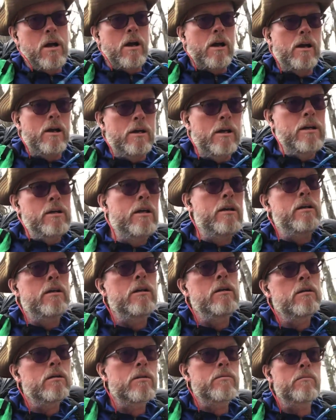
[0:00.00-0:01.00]

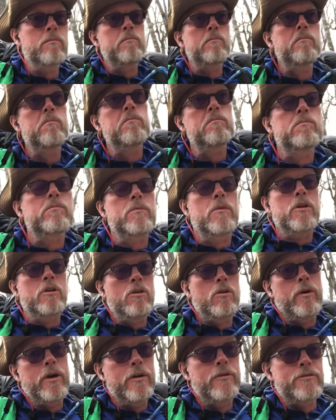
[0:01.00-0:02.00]

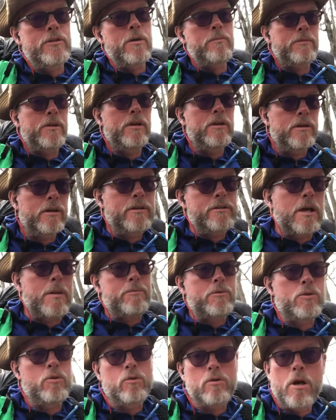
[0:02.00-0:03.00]
you know, if something
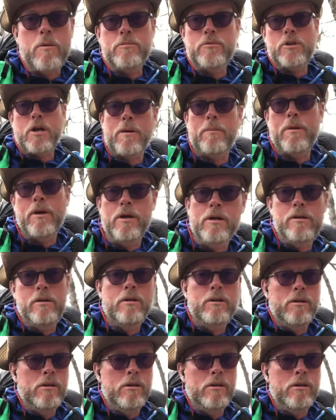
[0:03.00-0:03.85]
exceptional comes up,